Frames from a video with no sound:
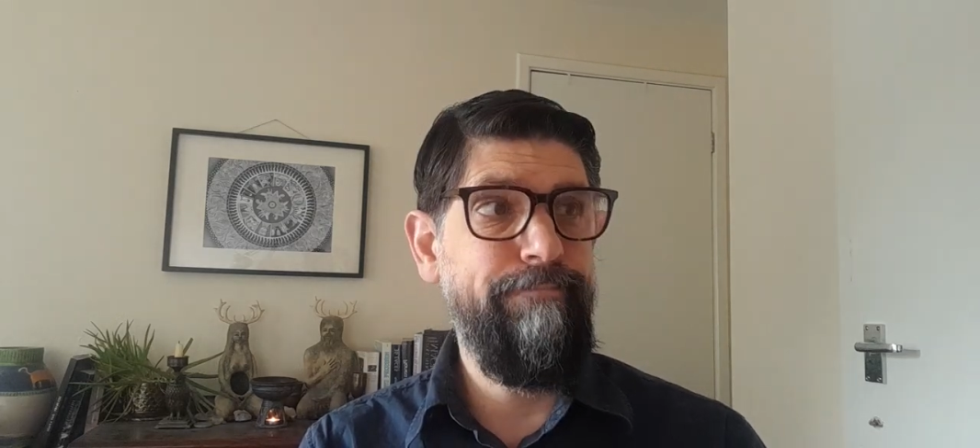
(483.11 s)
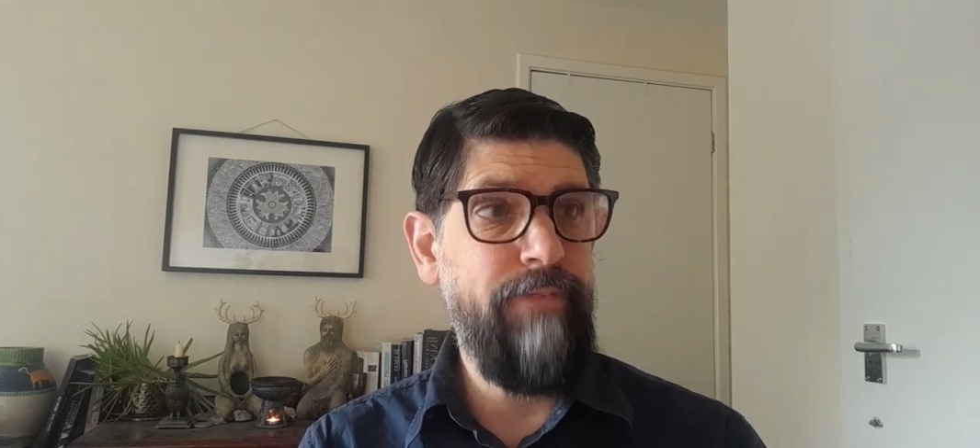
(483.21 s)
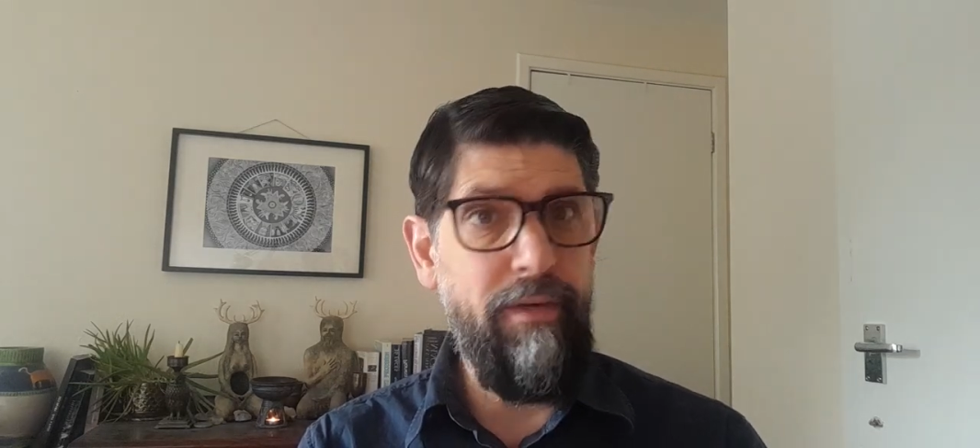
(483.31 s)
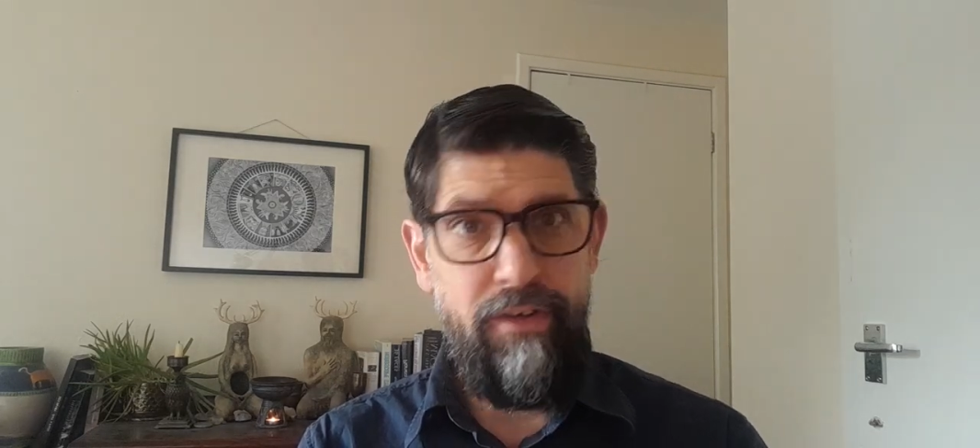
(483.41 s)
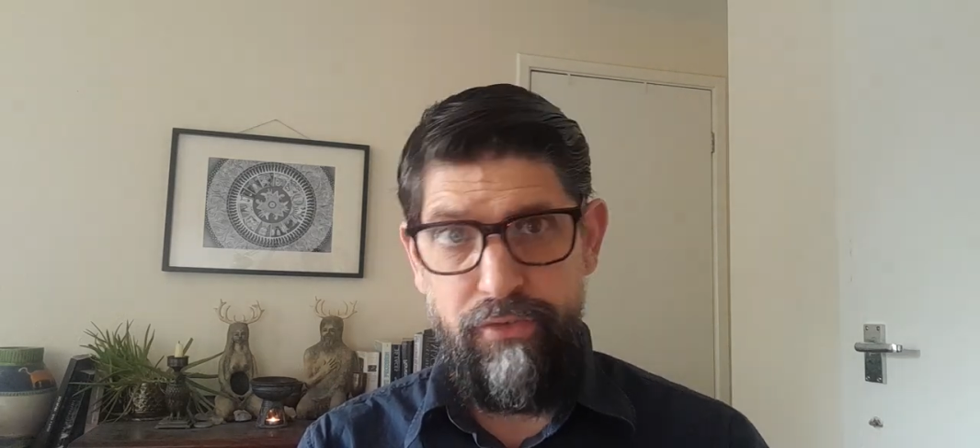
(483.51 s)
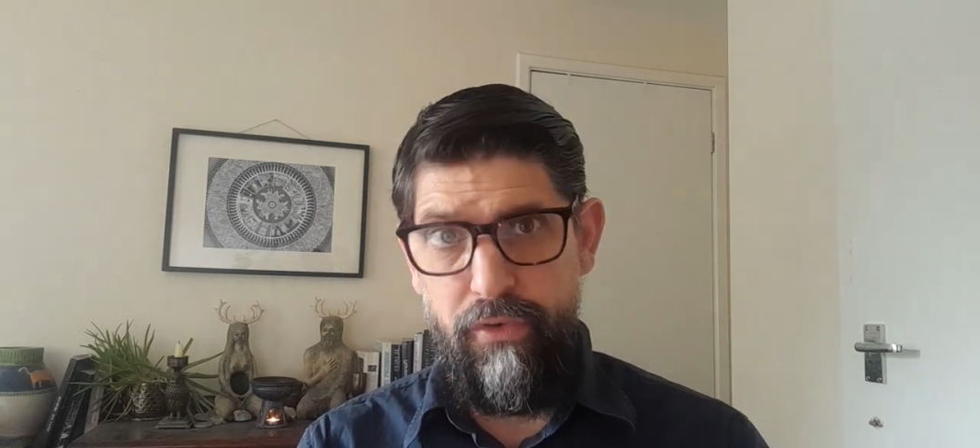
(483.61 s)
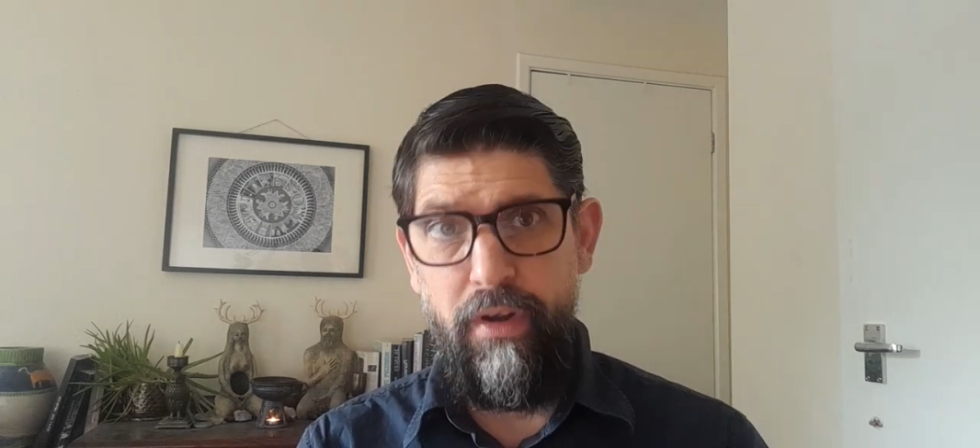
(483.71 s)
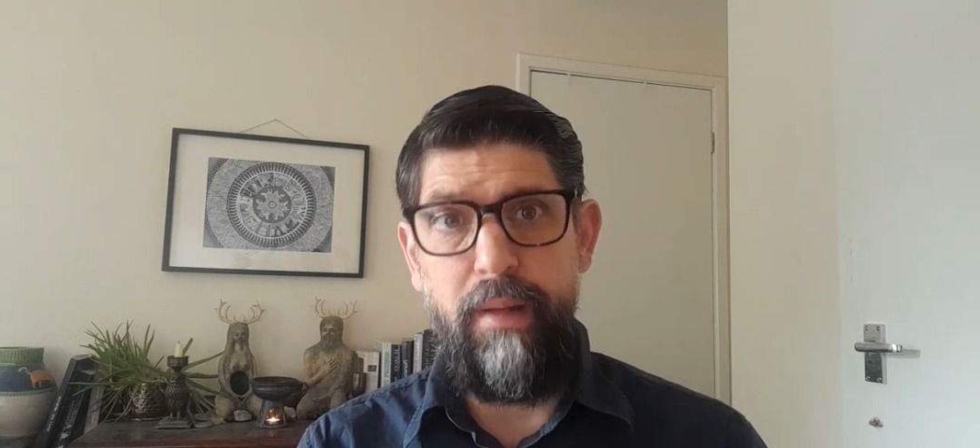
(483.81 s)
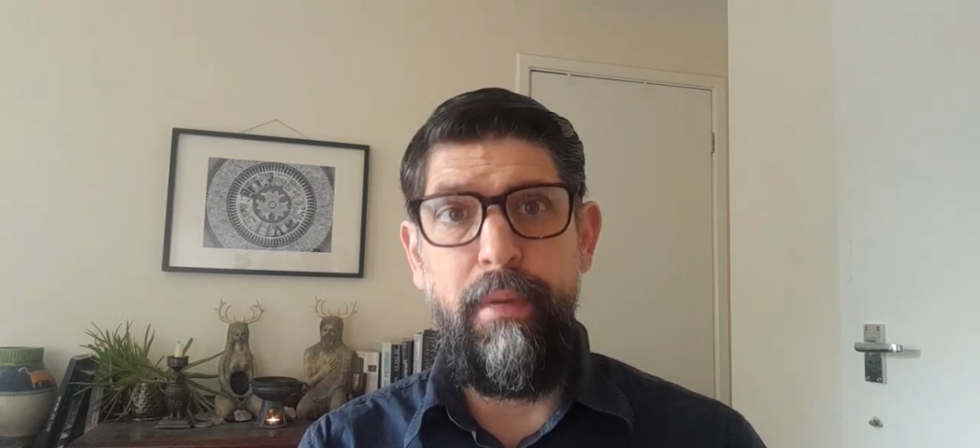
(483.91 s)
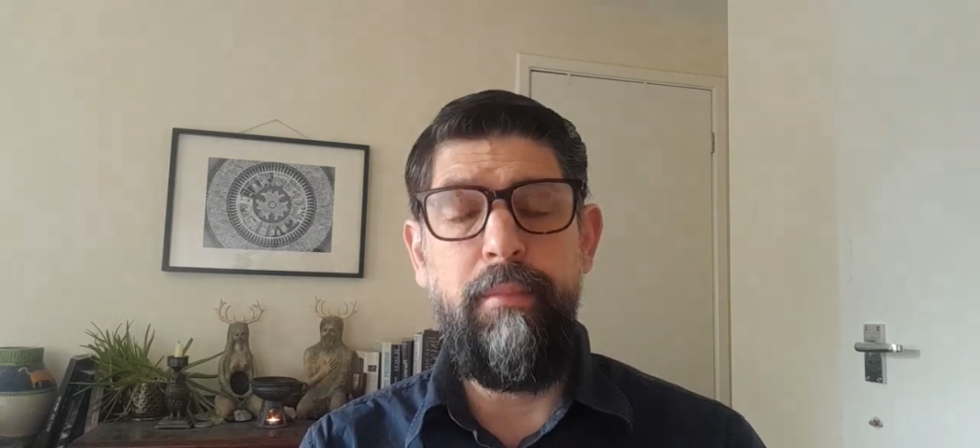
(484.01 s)
very strong
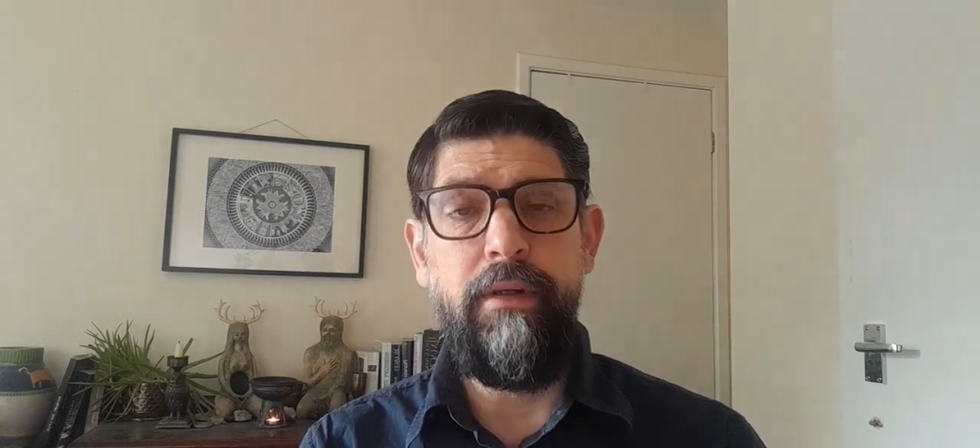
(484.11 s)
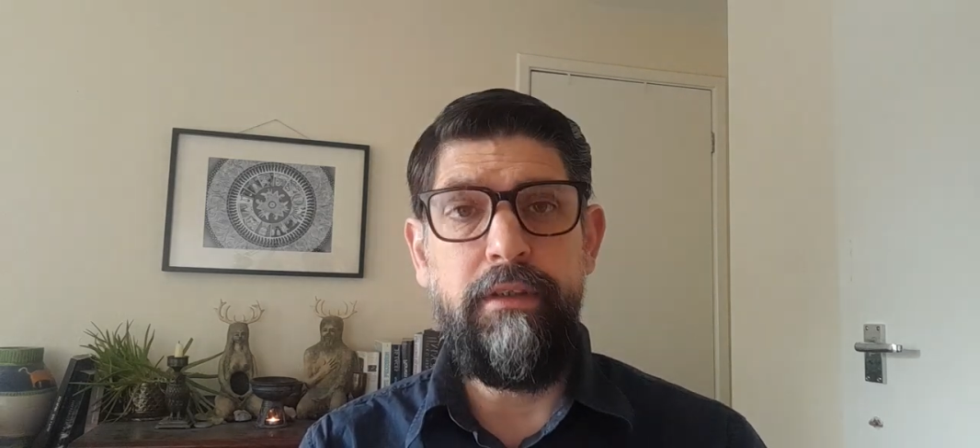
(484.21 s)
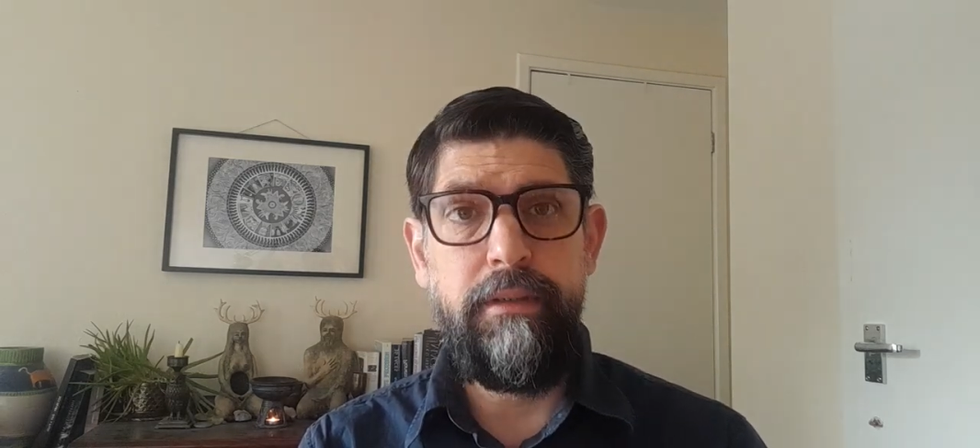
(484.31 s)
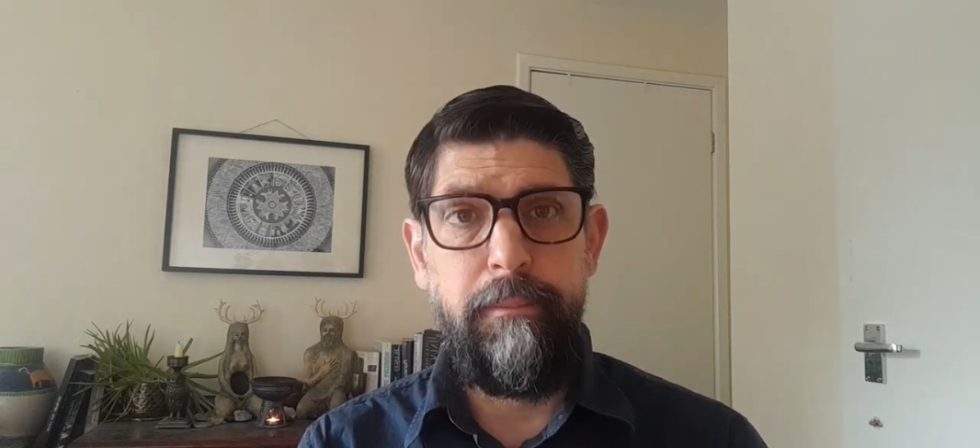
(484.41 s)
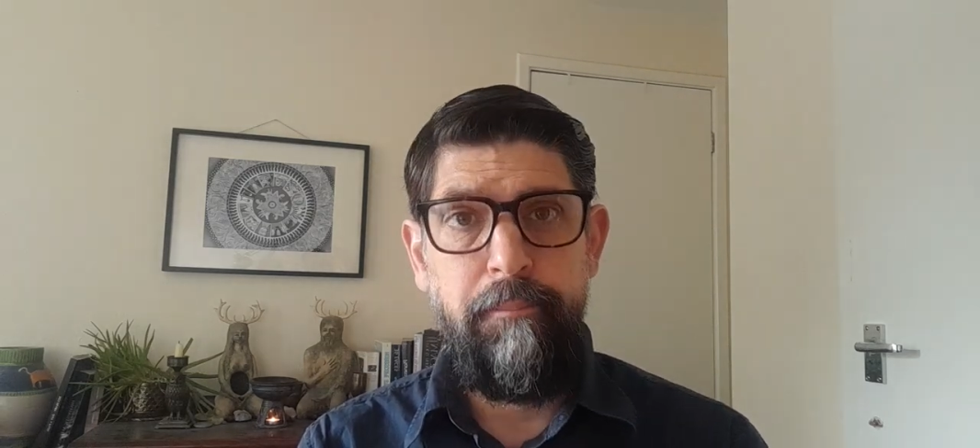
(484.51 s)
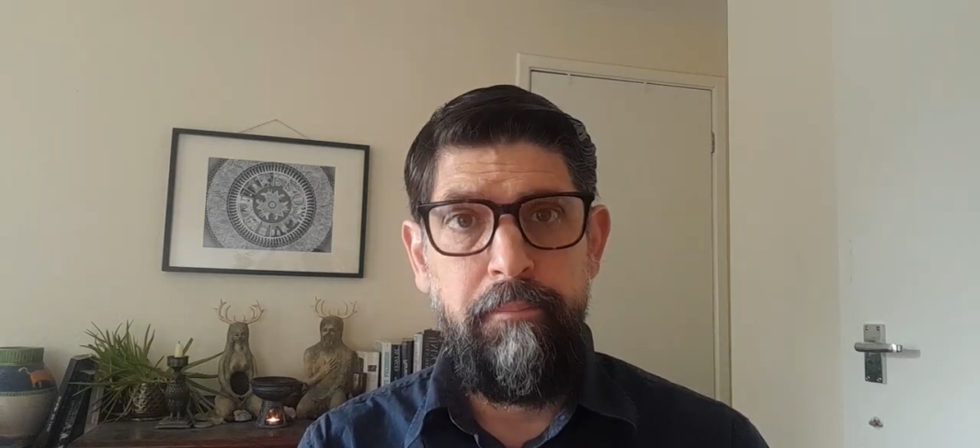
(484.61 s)
at the moment.